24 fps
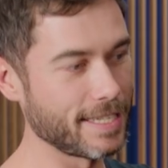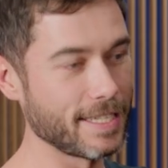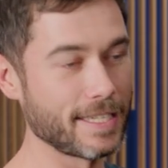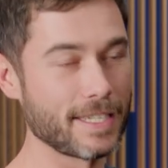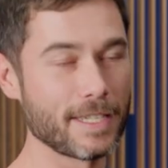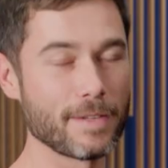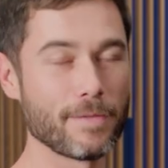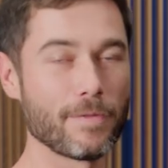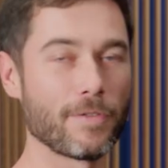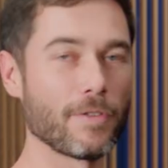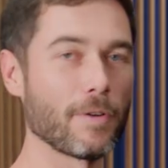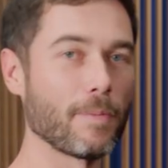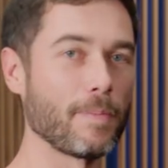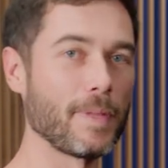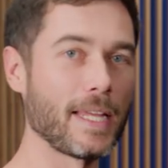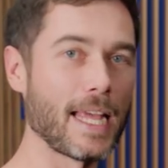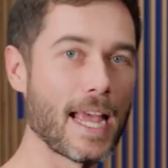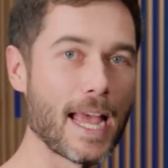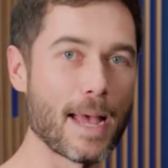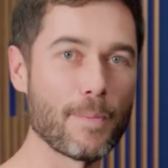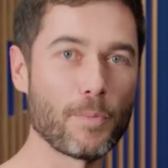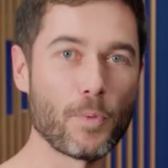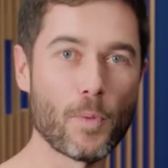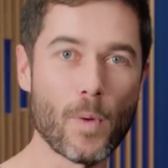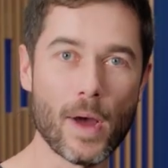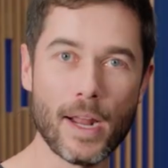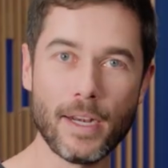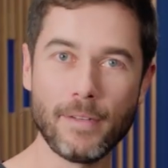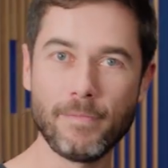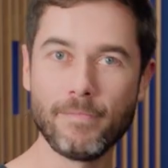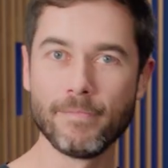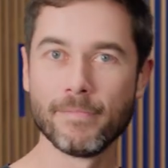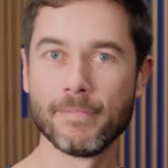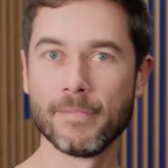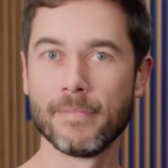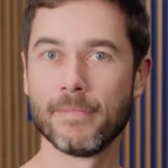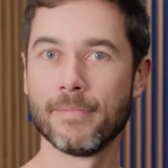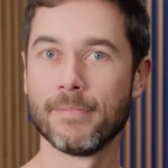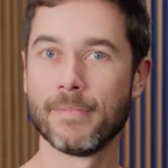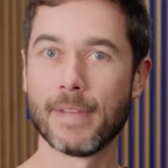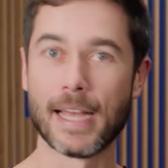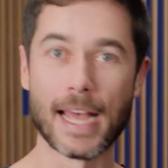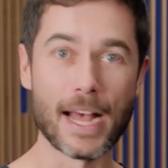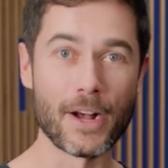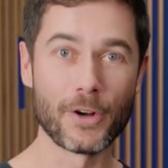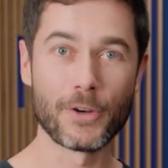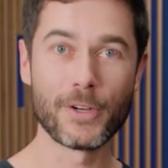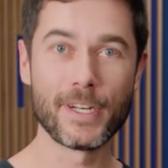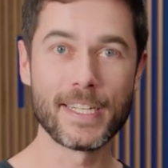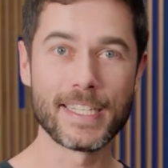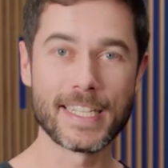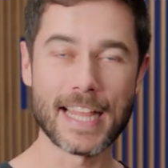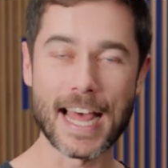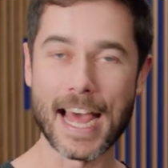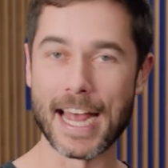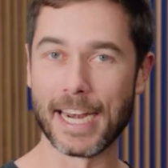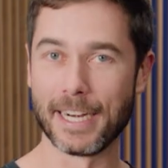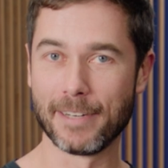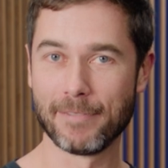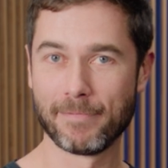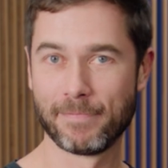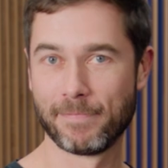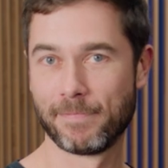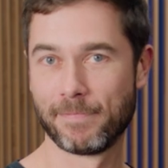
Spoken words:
system from the AMP1. How good is that?